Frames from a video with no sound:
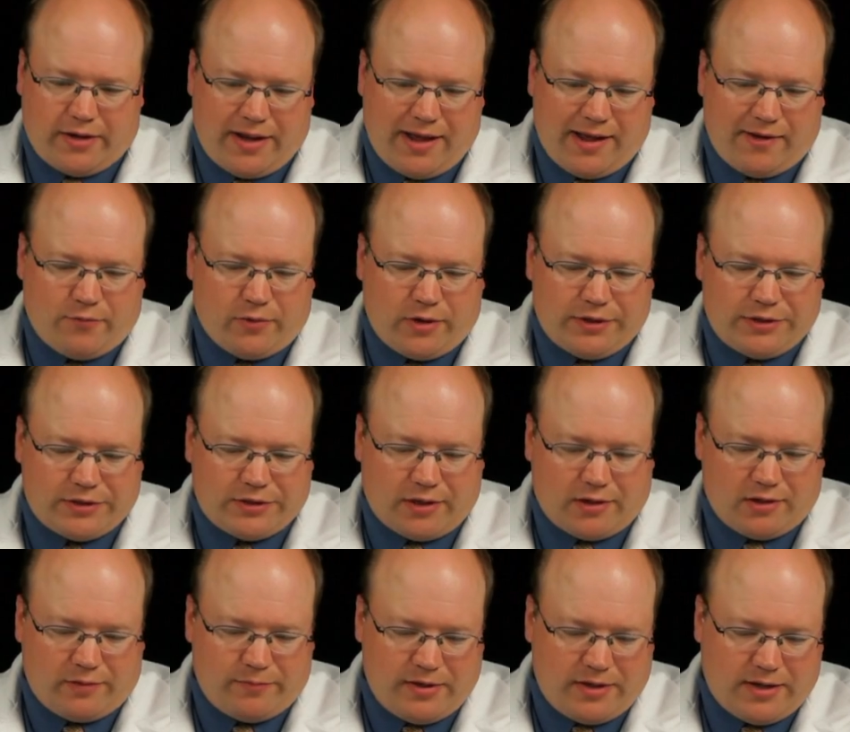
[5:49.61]
to have one
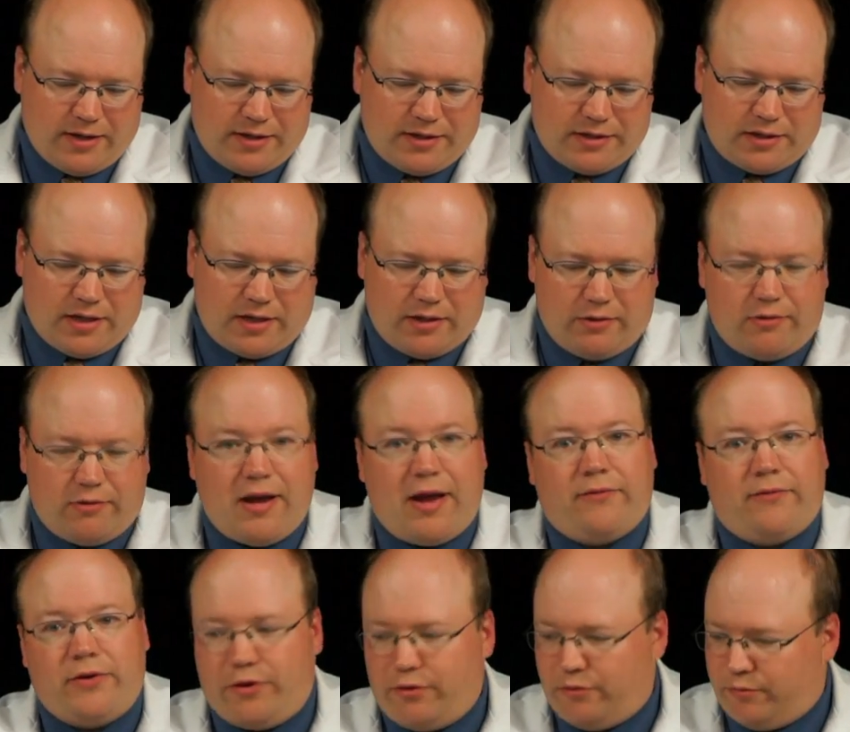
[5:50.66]
installed because then you
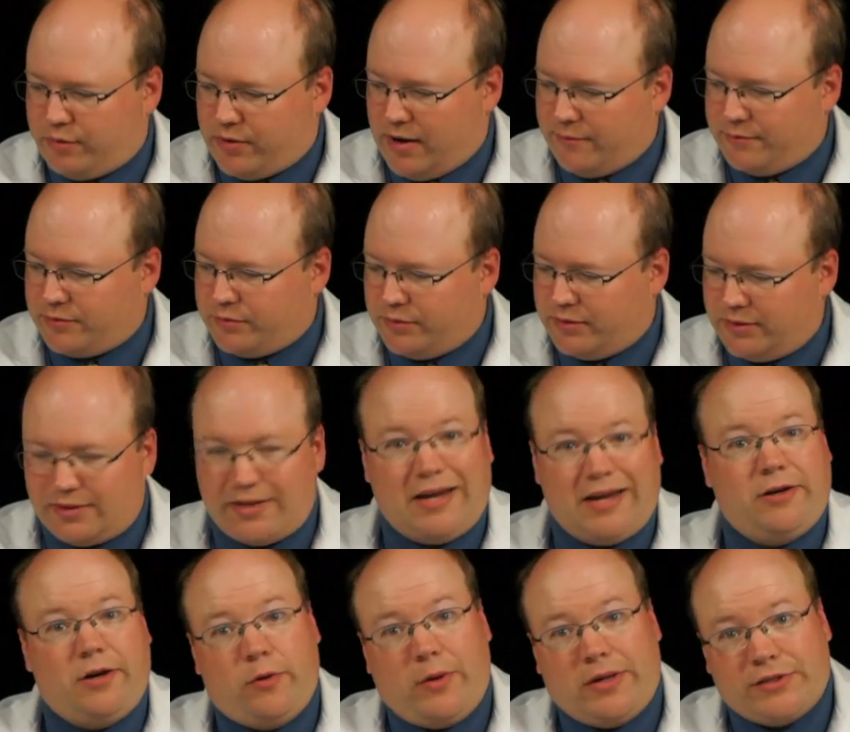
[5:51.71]
have no problems with it
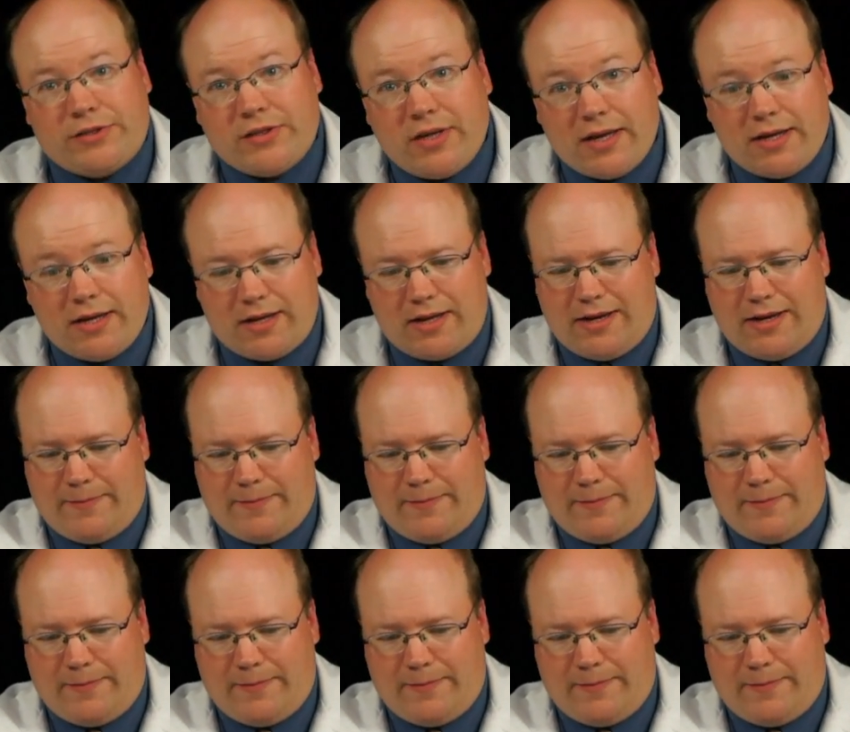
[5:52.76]
saying no SD.